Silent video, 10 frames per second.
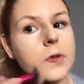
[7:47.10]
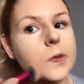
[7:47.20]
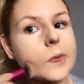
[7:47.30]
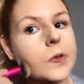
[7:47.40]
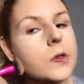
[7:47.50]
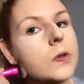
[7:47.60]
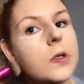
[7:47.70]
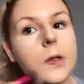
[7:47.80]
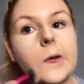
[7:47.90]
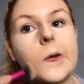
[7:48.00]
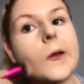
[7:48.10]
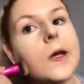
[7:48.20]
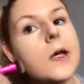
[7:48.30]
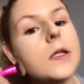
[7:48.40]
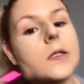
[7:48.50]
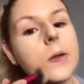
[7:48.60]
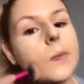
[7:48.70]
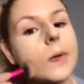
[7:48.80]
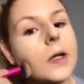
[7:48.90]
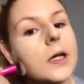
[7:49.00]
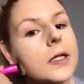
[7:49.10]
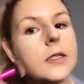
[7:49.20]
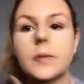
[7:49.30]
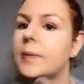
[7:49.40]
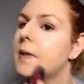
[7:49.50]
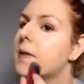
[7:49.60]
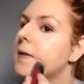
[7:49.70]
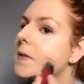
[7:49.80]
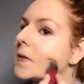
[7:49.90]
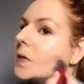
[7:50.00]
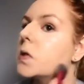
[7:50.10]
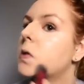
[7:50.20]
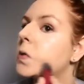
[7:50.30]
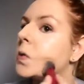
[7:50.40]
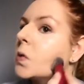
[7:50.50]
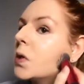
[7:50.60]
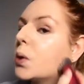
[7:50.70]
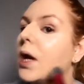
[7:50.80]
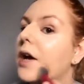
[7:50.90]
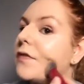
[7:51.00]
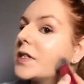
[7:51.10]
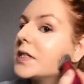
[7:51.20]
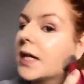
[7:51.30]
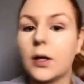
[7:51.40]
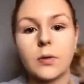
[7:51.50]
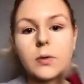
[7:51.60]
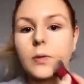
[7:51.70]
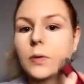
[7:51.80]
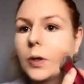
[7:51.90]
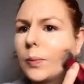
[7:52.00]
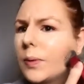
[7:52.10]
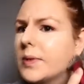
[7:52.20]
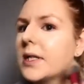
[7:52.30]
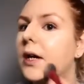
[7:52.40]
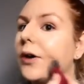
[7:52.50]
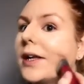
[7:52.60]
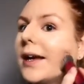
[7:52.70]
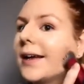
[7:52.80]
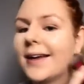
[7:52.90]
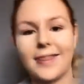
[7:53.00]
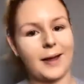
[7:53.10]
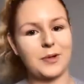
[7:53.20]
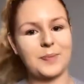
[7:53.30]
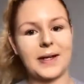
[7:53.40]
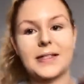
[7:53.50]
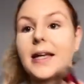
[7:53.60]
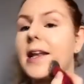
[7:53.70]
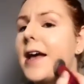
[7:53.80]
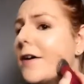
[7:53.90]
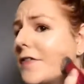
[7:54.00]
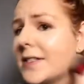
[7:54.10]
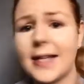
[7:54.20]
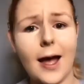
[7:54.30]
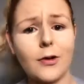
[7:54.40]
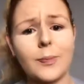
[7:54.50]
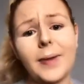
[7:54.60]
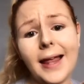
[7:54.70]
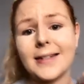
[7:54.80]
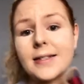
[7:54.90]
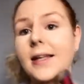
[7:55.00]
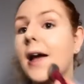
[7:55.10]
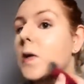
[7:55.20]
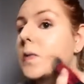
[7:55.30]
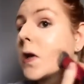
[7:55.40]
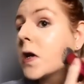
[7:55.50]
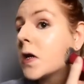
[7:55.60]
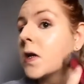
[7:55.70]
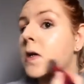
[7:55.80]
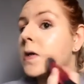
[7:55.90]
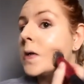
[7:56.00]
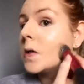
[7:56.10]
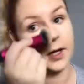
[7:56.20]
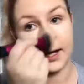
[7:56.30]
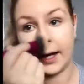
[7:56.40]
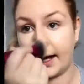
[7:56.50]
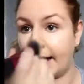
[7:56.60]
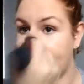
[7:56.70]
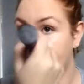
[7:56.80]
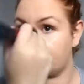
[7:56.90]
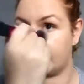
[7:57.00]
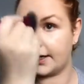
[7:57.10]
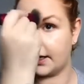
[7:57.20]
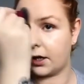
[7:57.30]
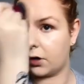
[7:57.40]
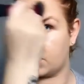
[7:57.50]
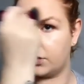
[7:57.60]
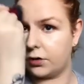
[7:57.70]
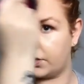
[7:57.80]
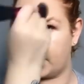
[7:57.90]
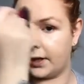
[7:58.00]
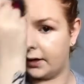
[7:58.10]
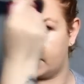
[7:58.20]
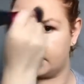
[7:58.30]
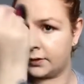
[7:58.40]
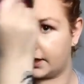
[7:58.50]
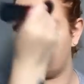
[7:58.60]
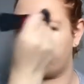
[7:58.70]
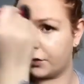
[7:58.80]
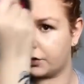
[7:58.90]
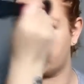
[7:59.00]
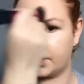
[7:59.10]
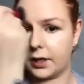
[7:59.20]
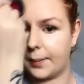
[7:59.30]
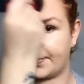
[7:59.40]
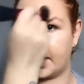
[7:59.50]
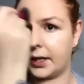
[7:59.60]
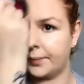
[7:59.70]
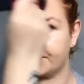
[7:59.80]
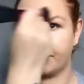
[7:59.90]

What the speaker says: So we're just going to do this, blend. If in doubt, oh, what was that? Oh yeah, that was my saying. If in doubt, blend it out. I like contouring. I love contouring, but